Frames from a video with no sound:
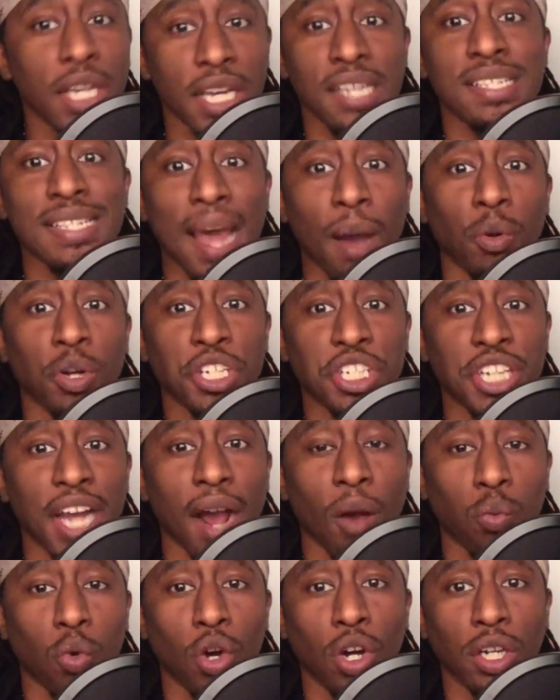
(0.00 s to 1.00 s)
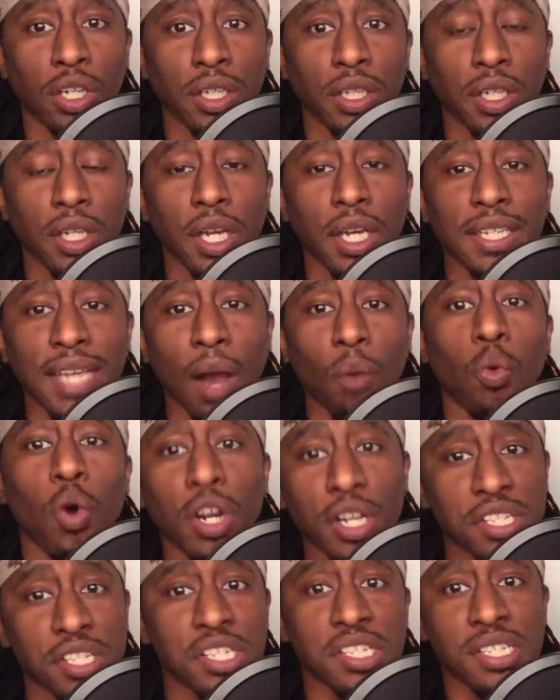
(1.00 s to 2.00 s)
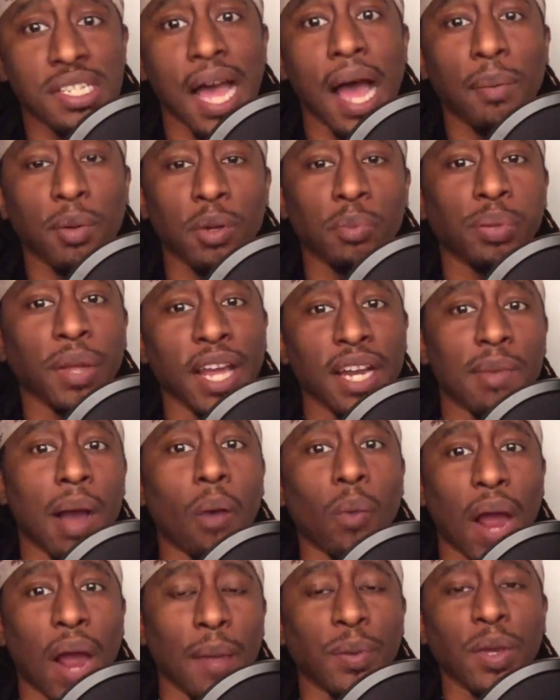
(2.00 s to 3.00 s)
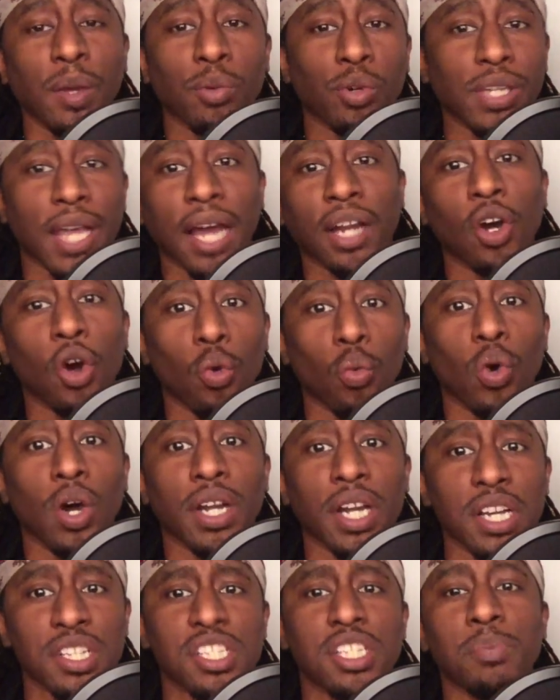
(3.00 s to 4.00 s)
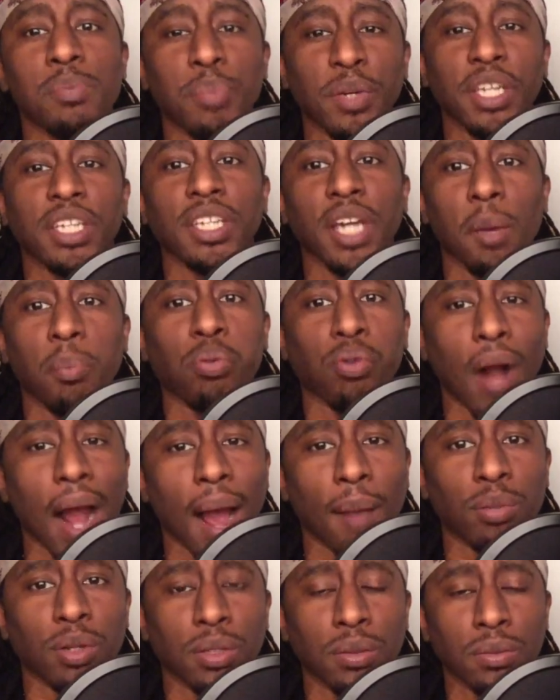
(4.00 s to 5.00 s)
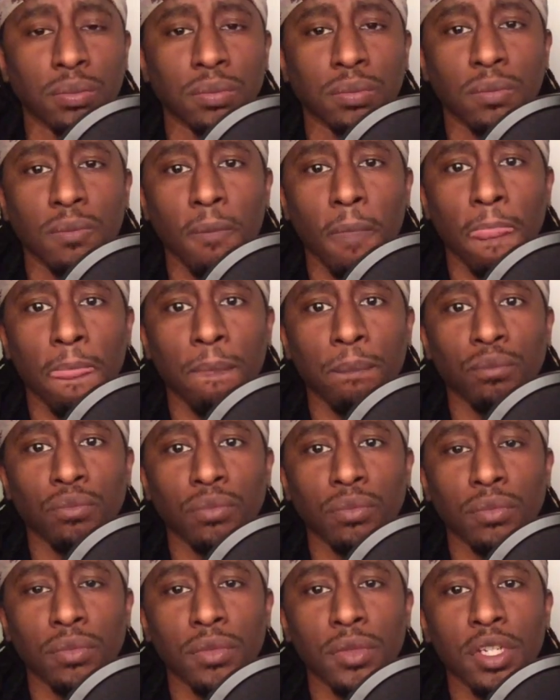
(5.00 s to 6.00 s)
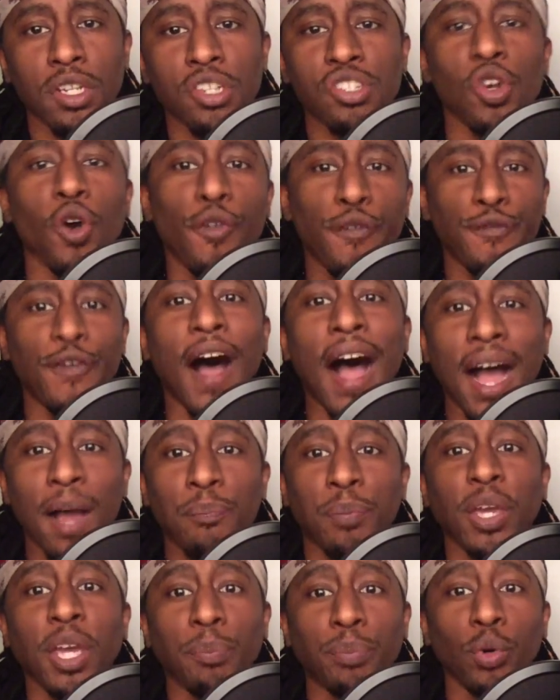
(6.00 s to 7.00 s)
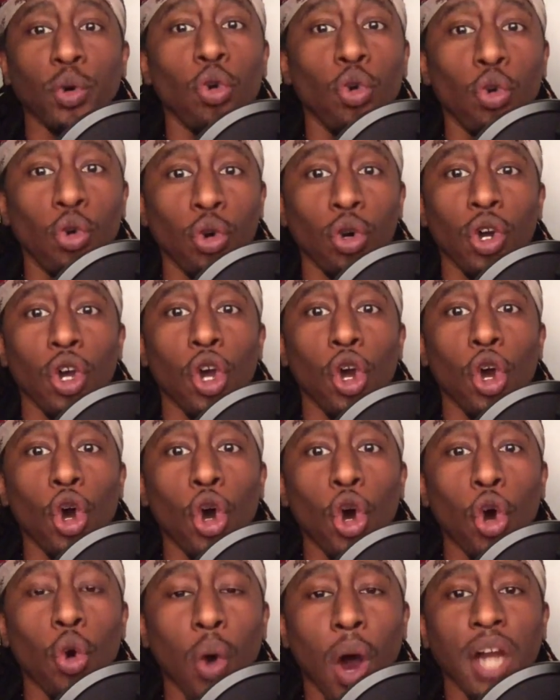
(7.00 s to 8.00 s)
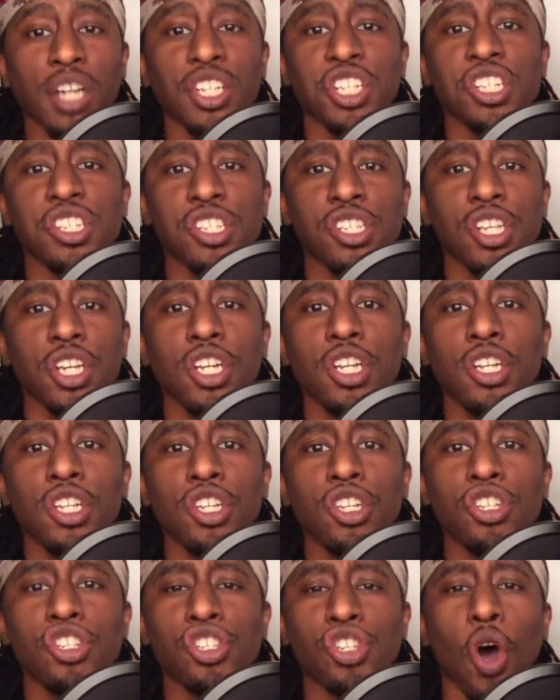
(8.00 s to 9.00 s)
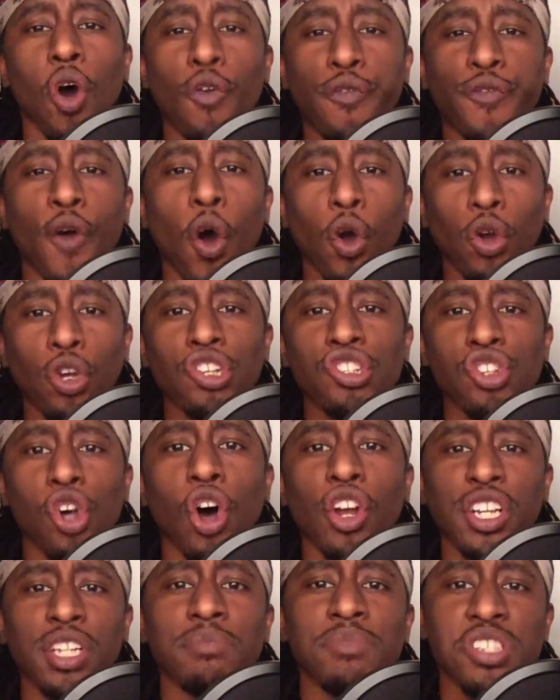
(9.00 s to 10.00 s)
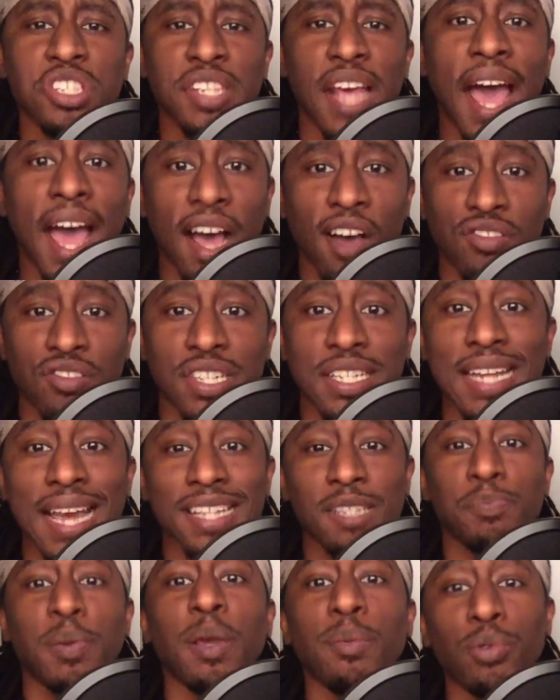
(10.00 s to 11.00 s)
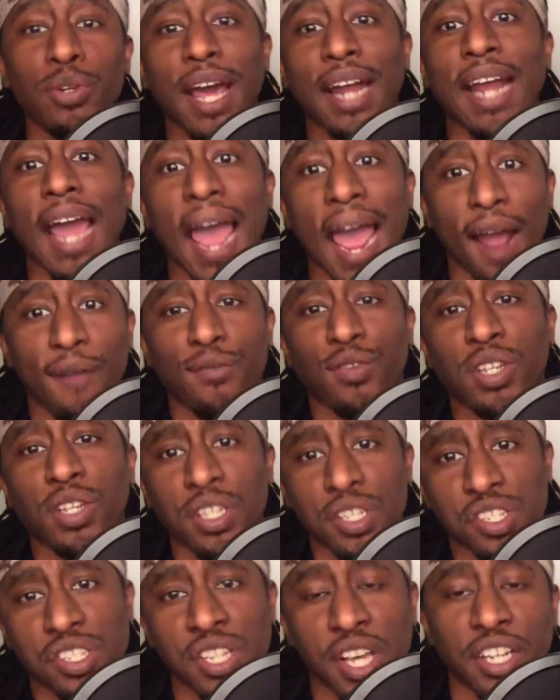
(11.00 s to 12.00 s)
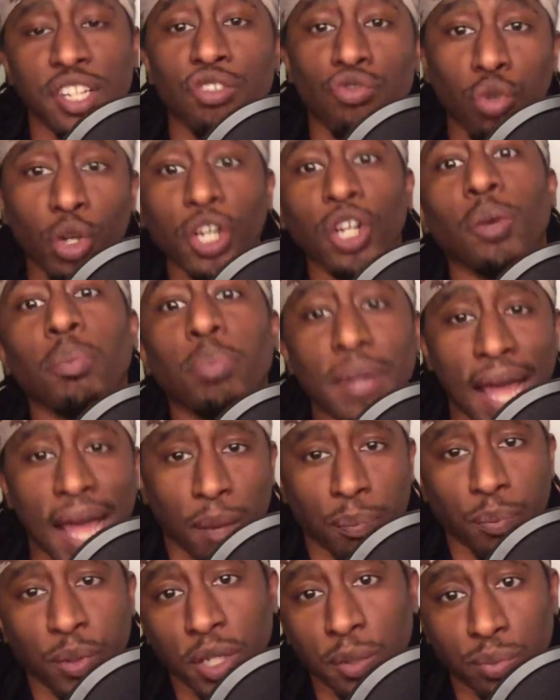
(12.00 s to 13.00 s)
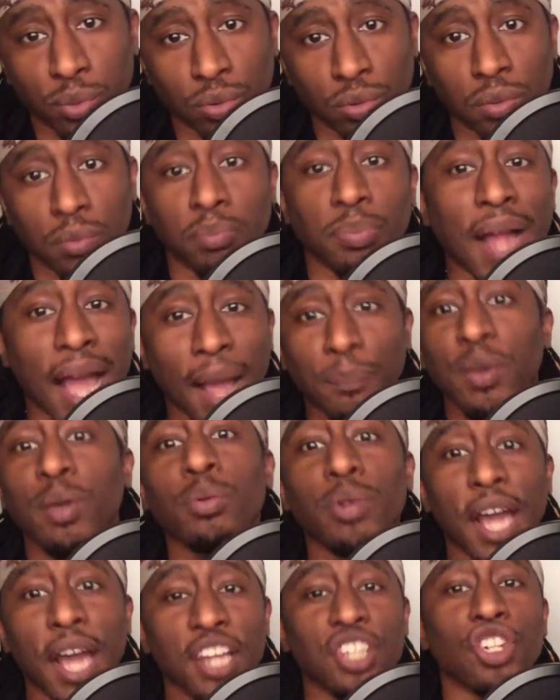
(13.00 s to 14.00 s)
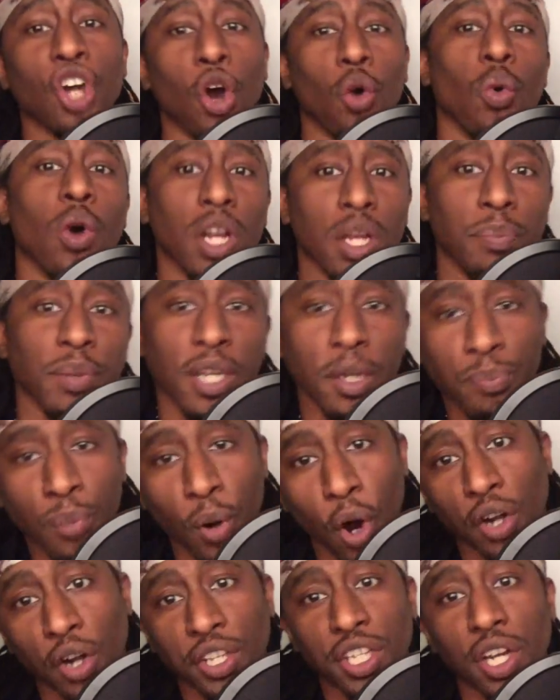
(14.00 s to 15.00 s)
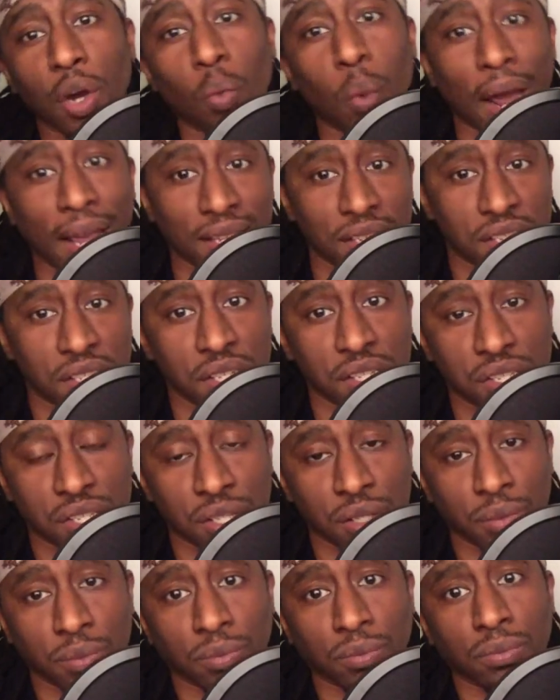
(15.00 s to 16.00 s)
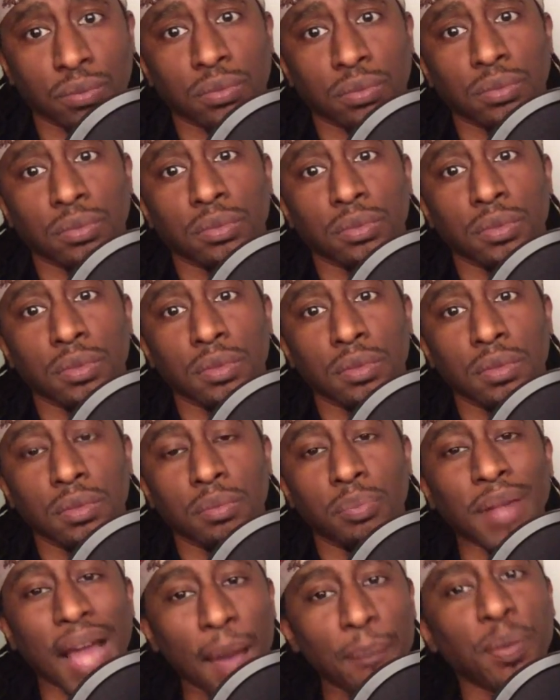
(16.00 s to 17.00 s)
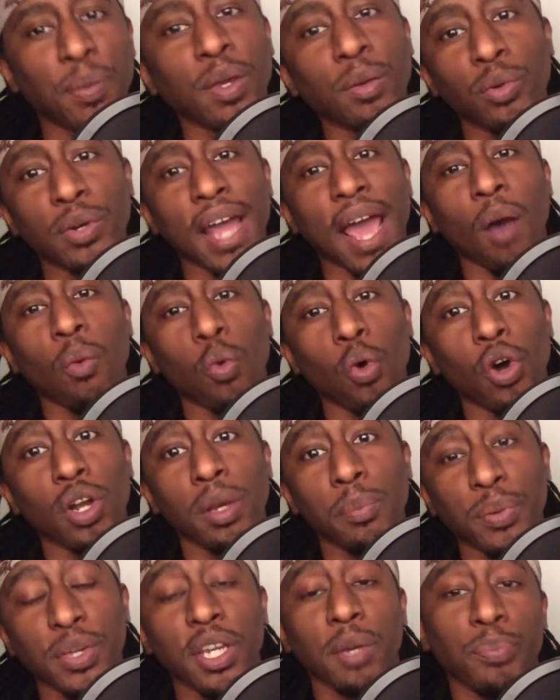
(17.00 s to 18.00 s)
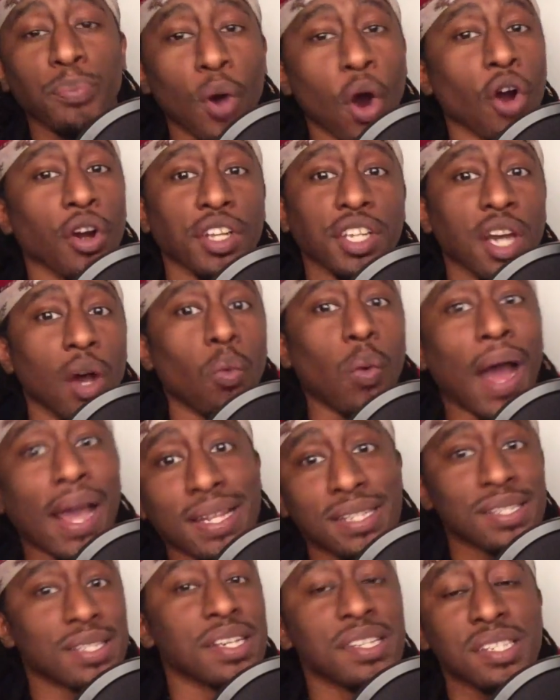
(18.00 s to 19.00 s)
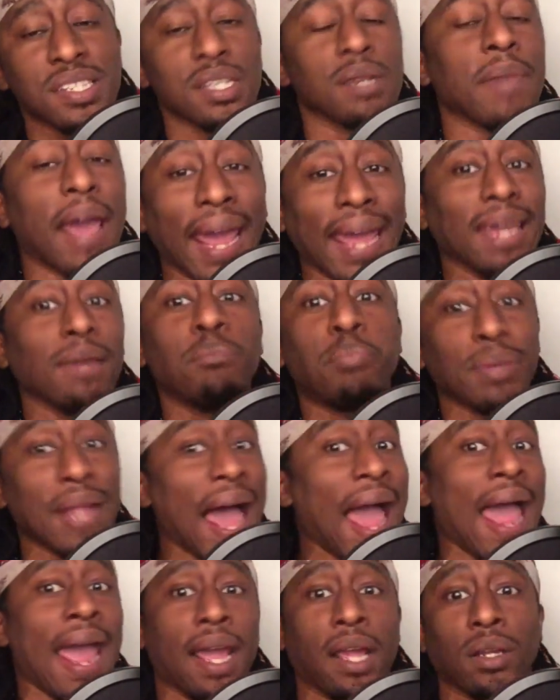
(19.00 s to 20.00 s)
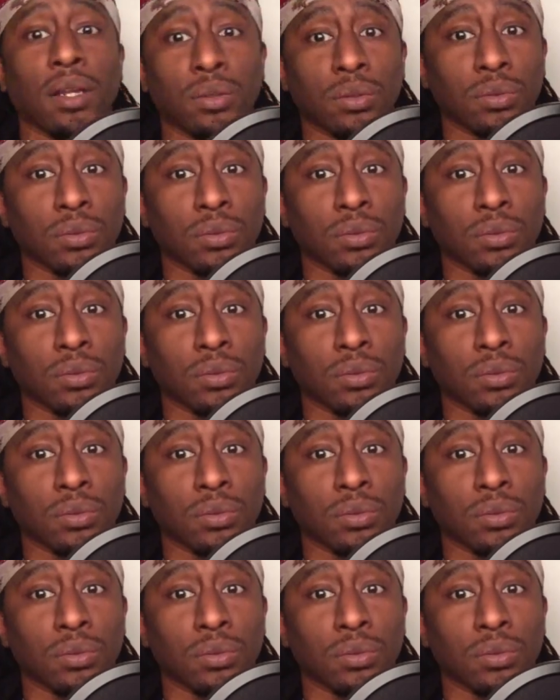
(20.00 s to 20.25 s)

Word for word: Isn't that what y'all want? Y'all want us to stop complaining about white people. Y'all don't want us to be your problem. So find people who, who are just so focused on themselves. And that's people that are African centered, real black people, black people that don't want to be a part of your white system. Black people that want to be a part of your white system ain't black.